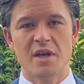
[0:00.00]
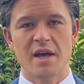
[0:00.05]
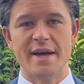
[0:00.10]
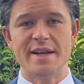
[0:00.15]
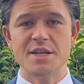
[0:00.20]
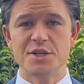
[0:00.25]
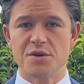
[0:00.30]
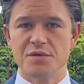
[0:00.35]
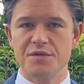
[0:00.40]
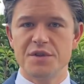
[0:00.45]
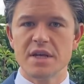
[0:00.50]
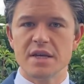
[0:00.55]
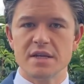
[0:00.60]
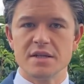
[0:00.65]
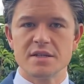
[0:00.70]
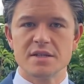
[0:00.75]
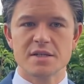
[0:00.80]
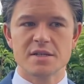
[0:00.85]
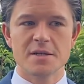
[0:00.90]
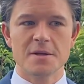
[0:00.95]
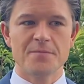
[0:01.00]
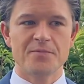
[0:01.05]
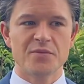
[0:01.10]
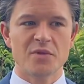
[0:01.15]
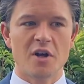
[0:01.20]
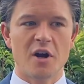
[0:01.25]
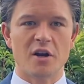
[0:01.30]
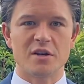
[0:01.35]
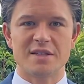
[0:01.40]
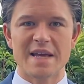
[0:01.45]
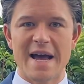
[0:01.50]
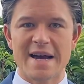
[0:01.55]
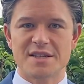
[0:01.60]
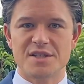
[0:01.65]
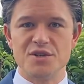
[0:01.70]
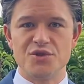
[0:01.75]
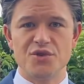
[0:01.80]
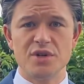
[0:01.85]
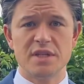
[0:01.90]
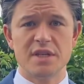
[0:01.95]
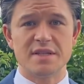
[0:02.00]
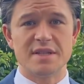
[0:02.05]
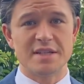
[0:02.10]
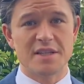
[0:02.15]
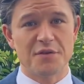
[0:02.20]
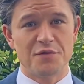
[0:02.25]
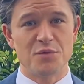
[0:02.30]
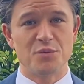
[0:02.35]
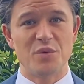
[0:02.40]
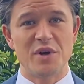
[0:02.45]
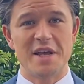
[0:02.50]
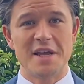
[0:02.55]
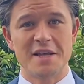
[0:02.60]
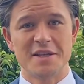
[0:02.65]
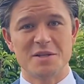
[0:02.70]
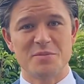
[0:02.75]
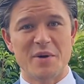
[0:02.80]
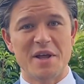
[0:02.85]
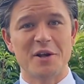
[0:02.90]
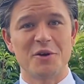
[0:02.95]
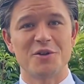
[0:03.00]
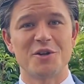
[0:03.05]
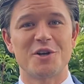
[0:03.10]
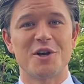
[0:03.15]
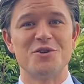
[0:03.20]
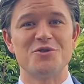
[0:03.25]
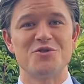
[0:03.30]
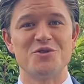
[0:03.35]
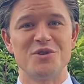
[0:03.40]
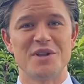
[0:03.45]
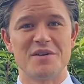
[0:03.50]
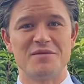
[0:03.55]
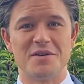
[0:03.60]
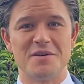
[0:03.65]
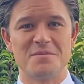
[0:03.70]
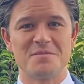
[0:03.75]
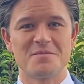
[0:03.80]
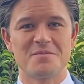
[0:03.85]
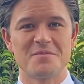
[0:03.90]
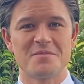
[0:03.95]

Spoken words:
And each of these are taxed and treated in a different way depending on the country you live in.